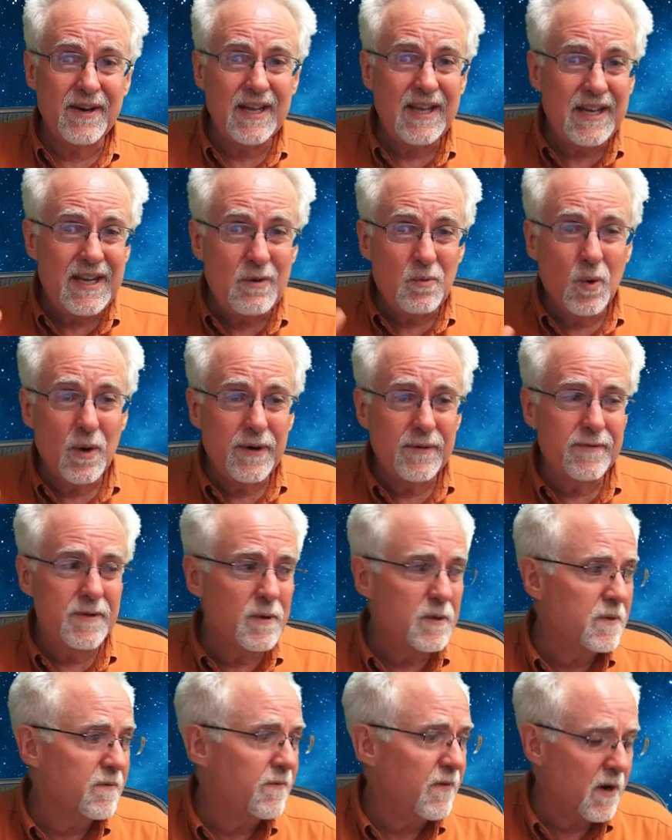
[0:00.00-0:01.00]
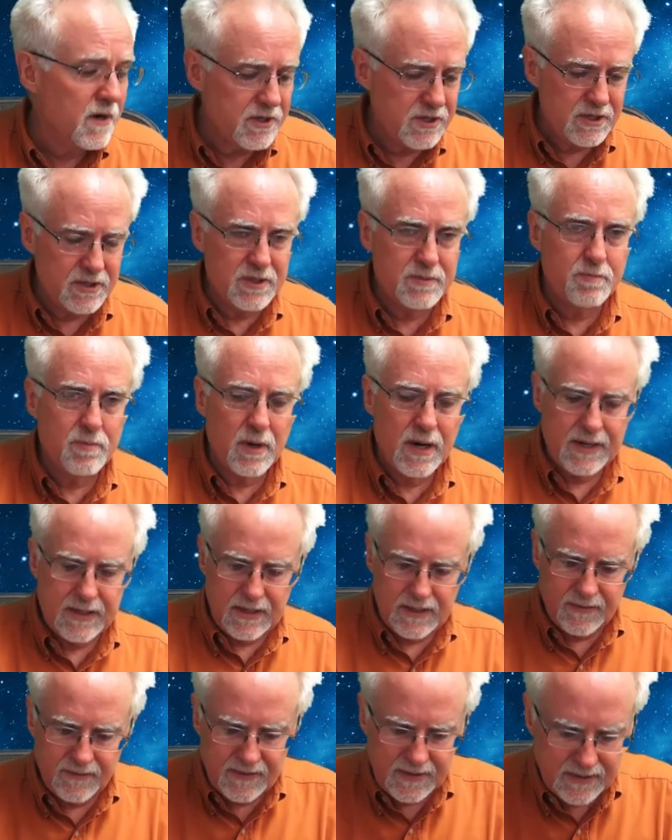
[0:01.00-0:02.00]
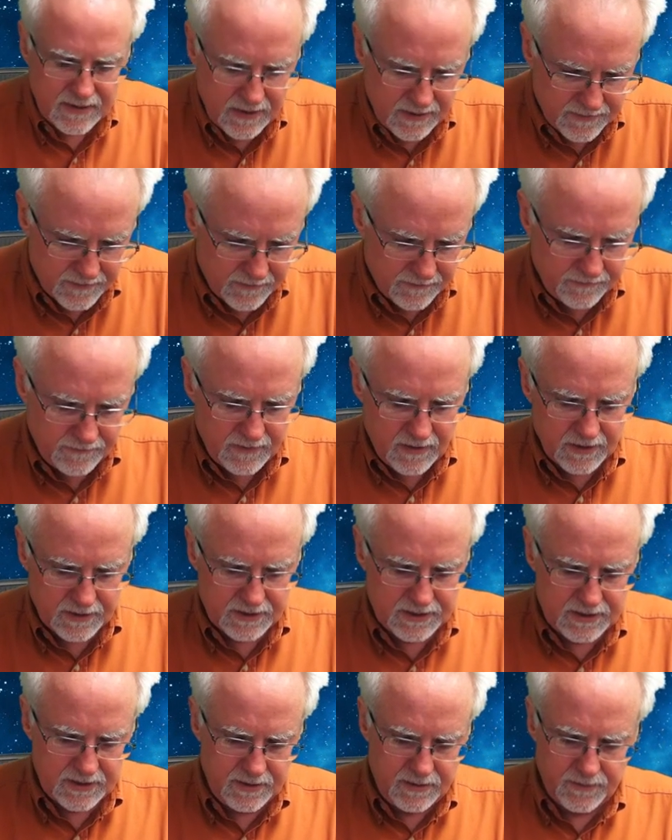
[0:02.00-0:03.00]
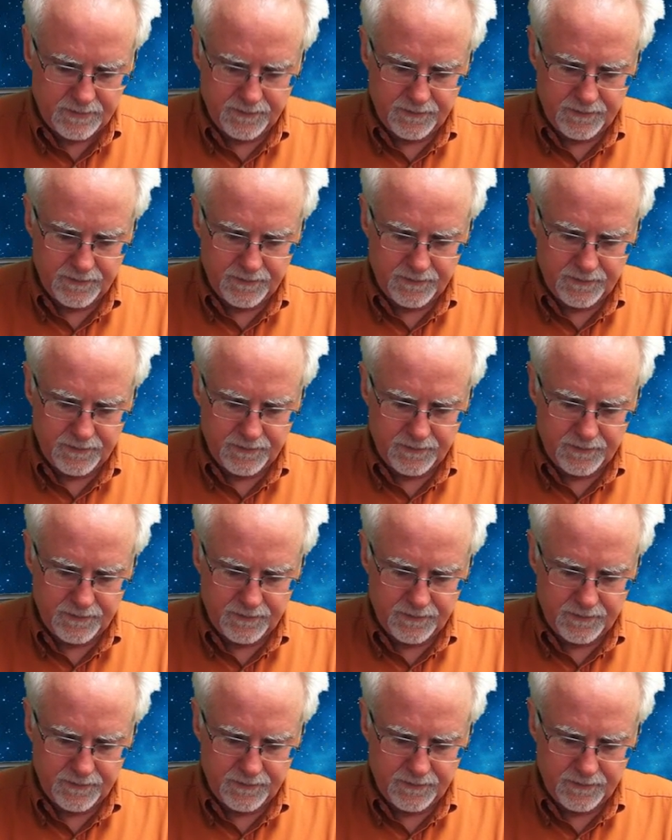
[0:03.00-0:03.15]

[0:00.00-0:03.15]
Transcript: any one of those functions breaking the other function.